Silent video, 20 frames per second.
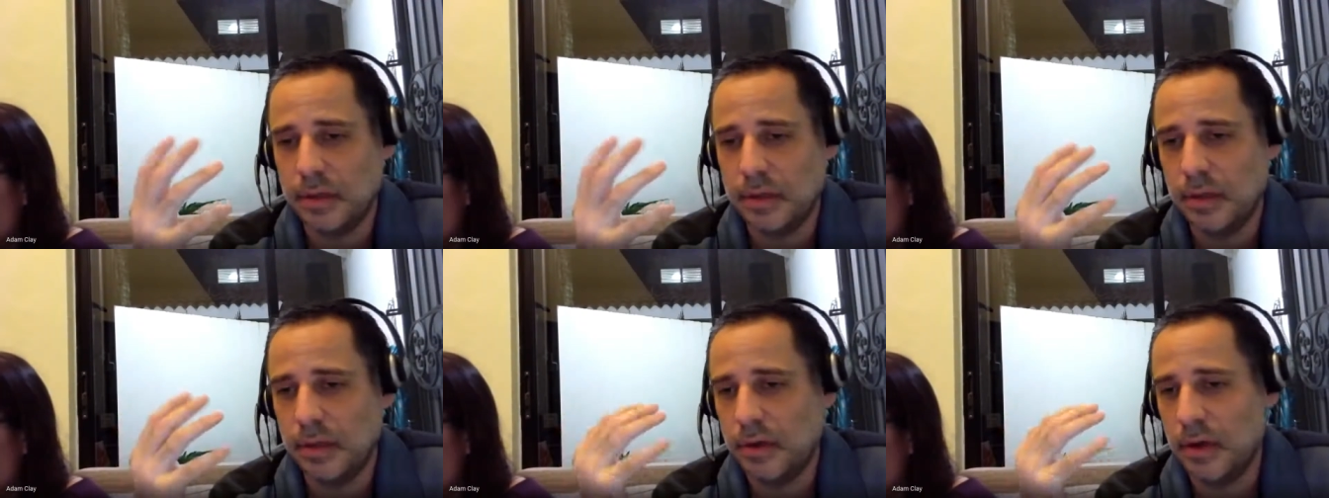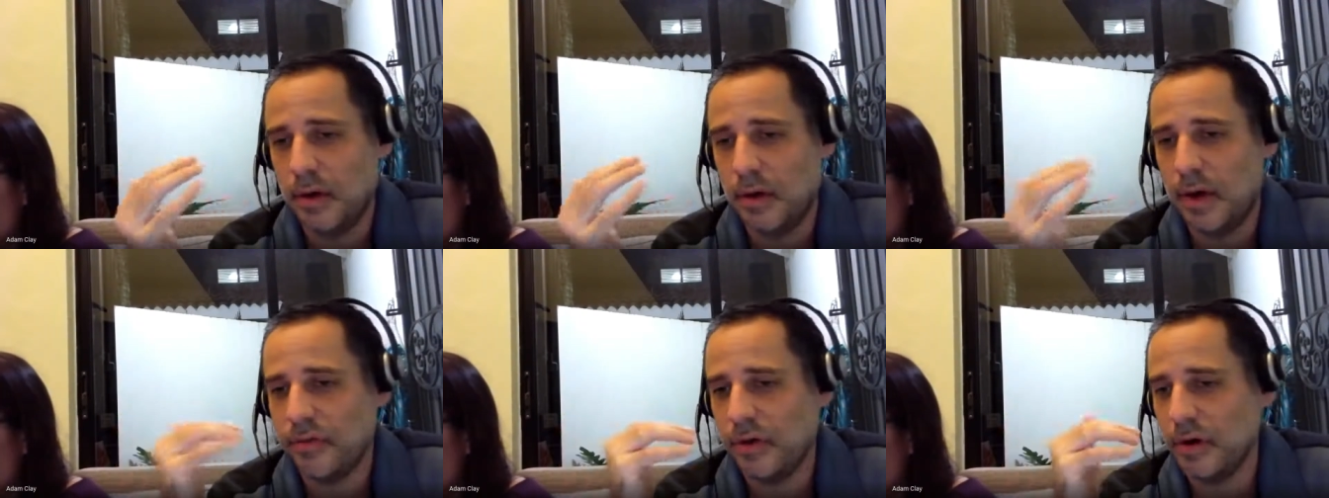
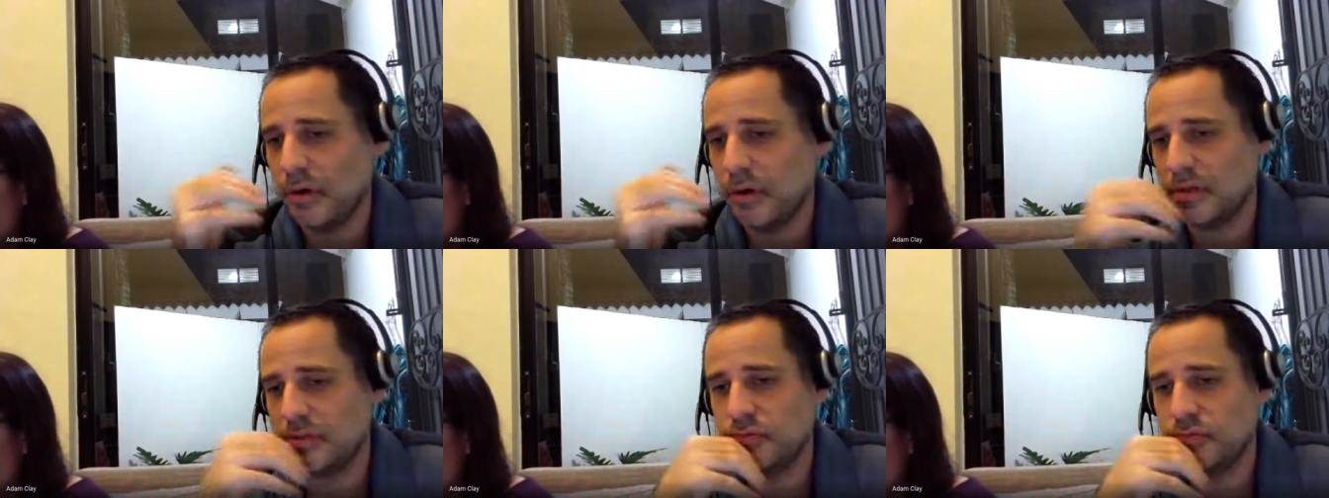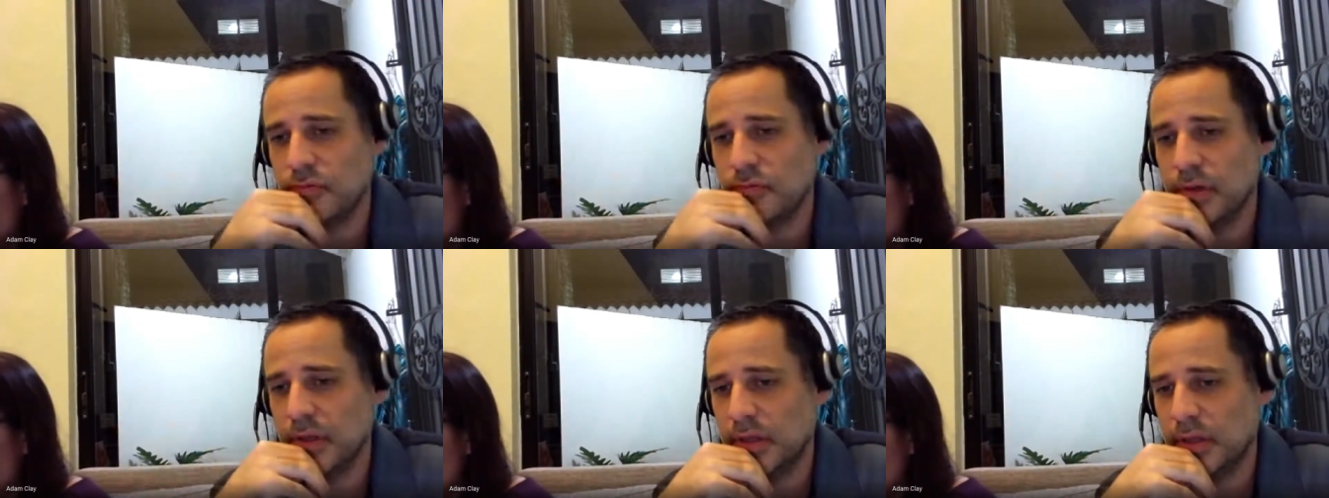I've heard it's
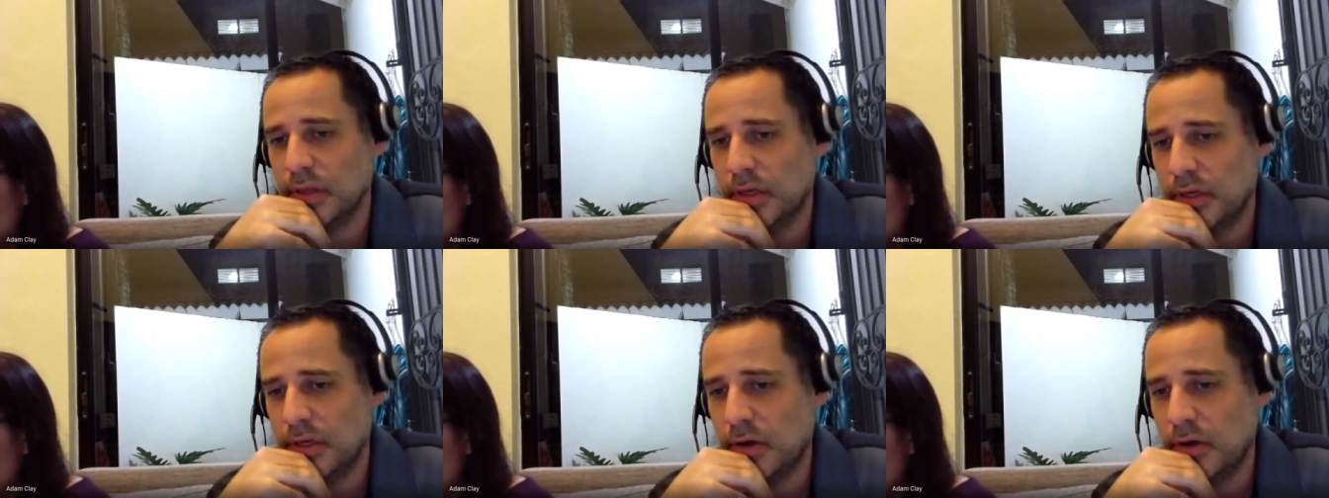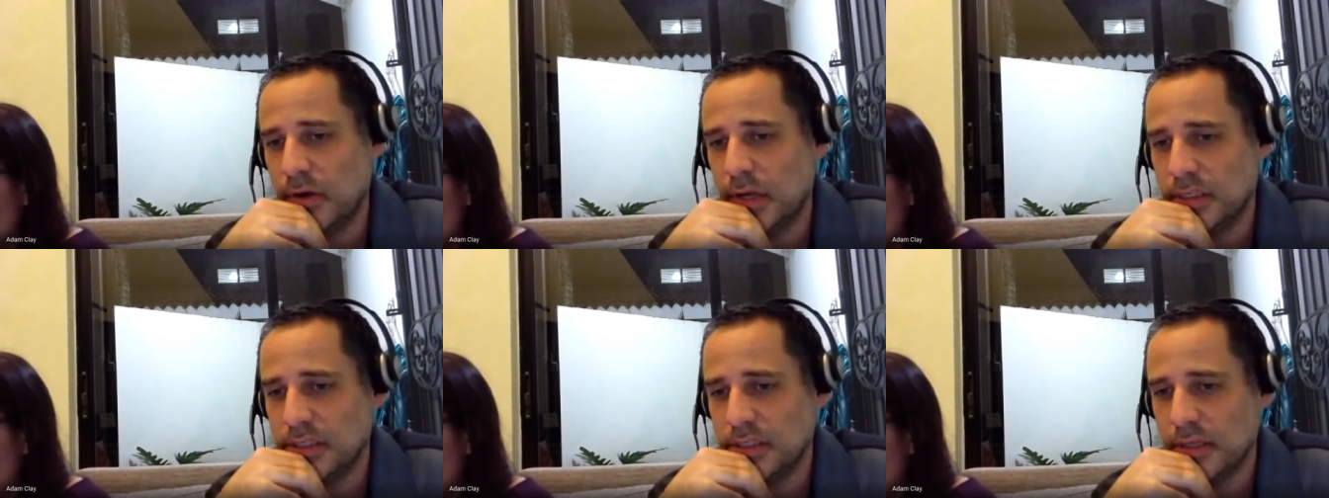really good
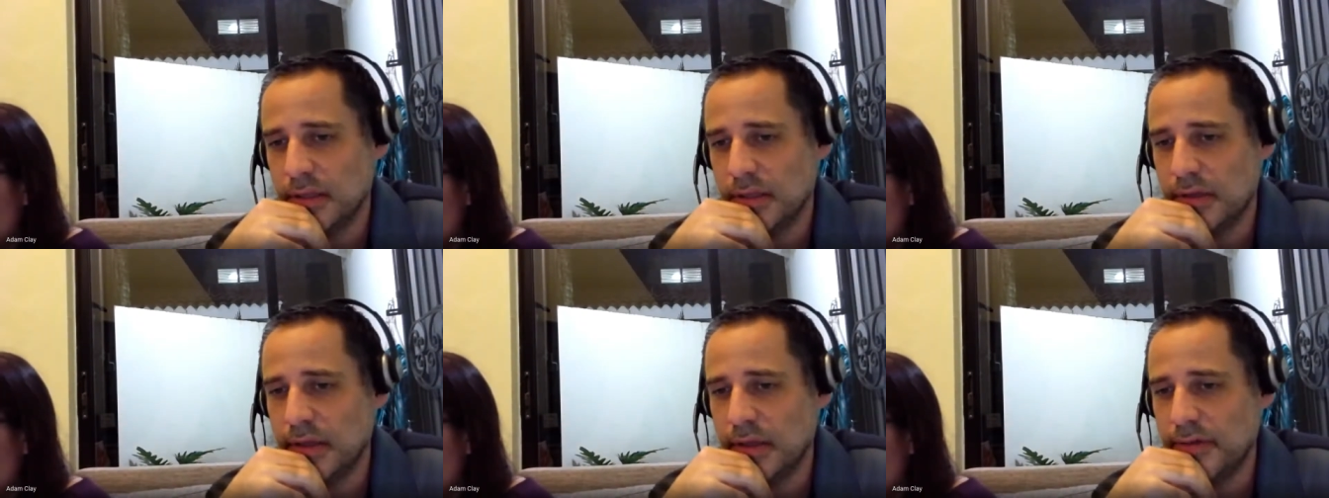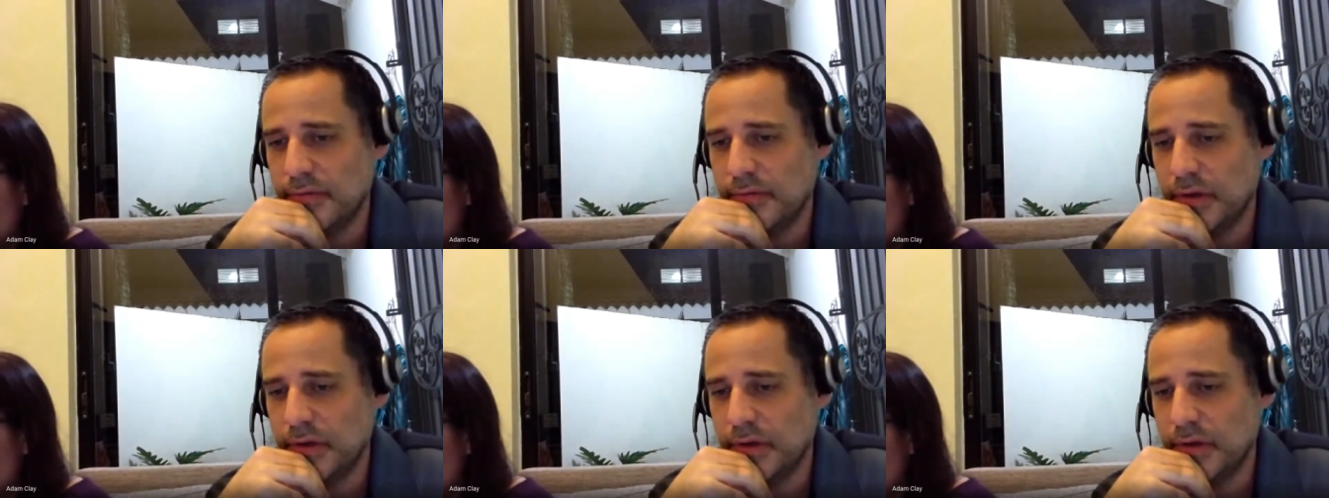CodeHS stuff.